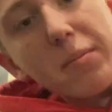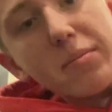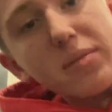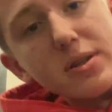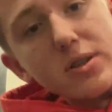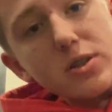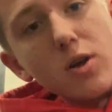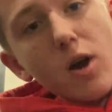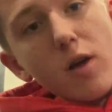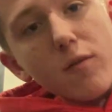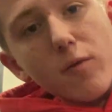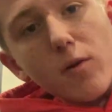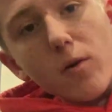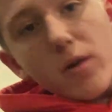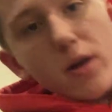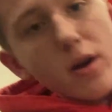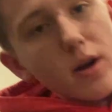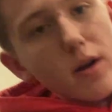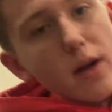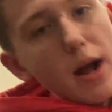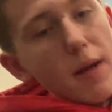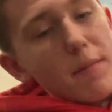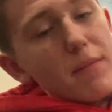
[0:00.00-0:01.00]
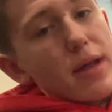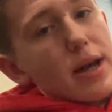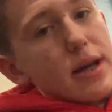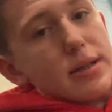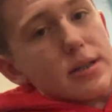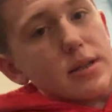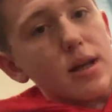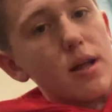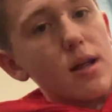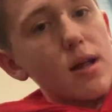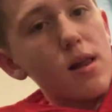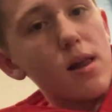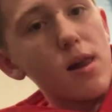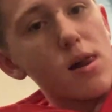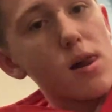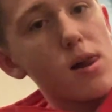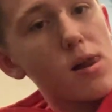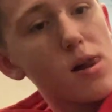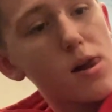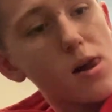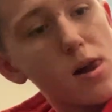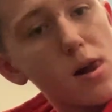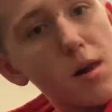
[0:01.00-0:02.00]
the scarf hold. Grab this.
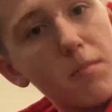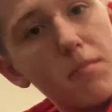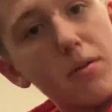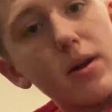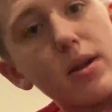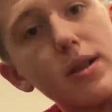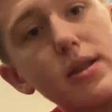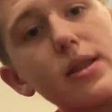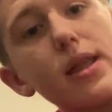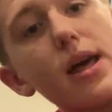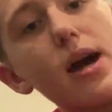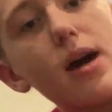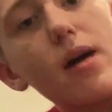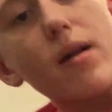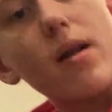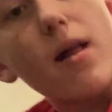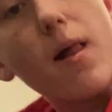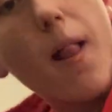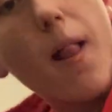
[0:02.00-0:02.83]
Put it down.